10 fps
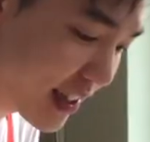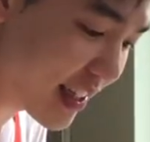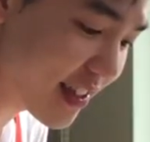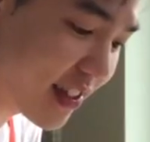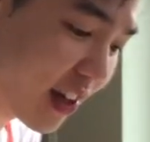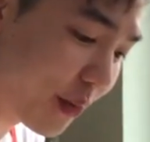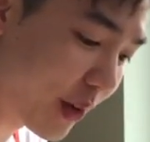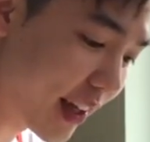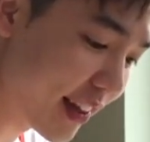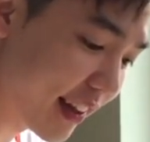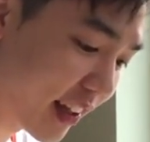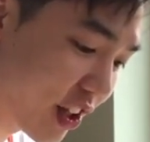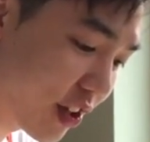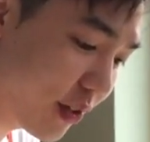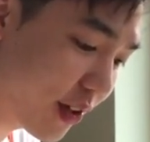Let's start with the
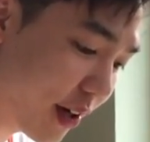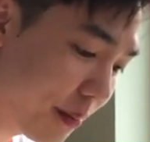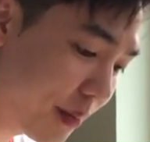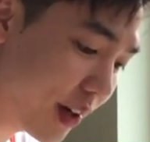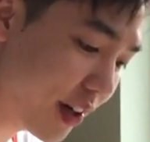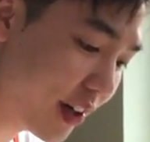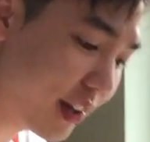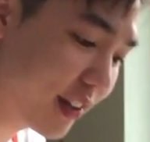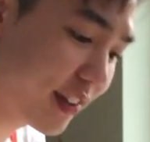cucumber,